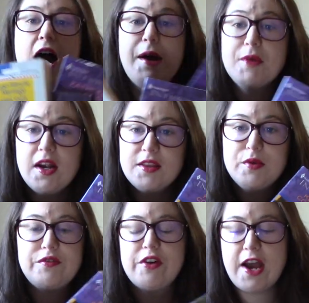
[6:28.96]
I'm not in the
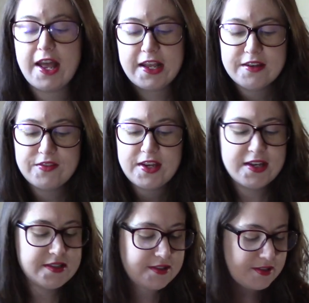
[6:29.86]
mood for any of
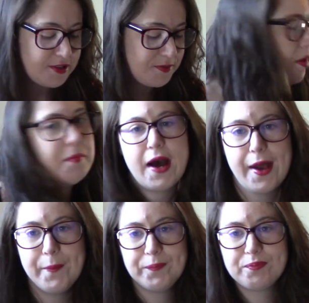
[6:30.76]
these,
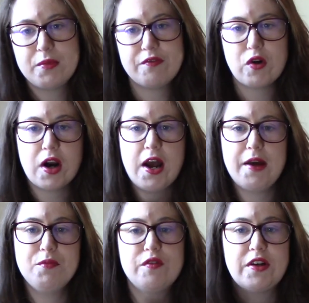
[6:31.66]
but before I
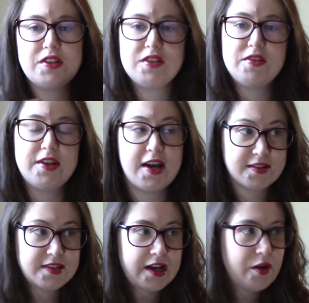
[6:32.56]
move on to the
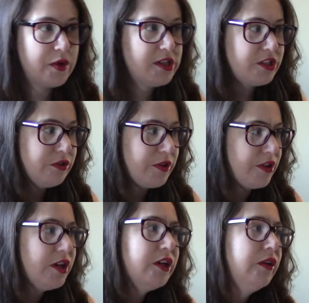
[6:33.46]
next thing I want to do with
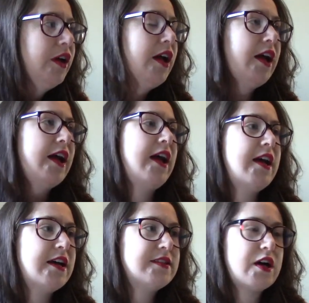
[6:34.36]
you
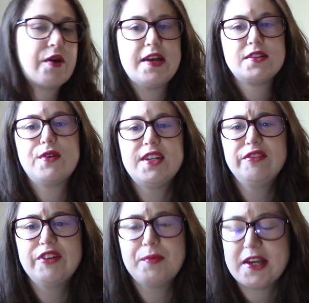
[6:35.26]
is, okay, so I
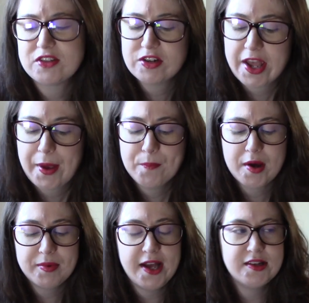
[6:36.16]
didn't film yesterday.
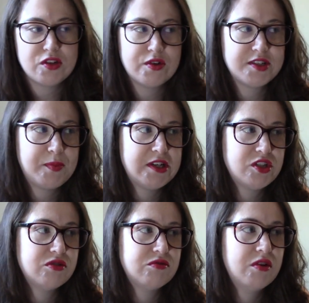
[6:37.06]
My plan has always been
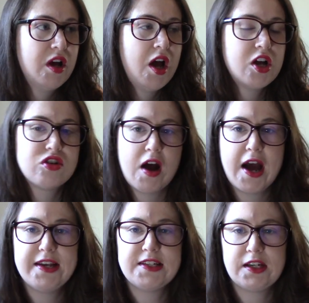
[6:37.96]
to
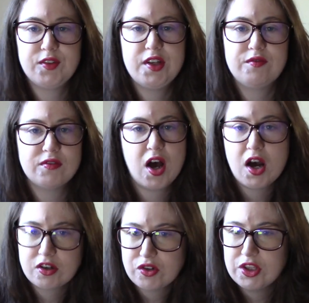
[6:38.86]
try and daily
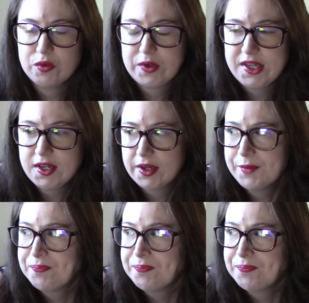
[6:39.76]
vlog during the week,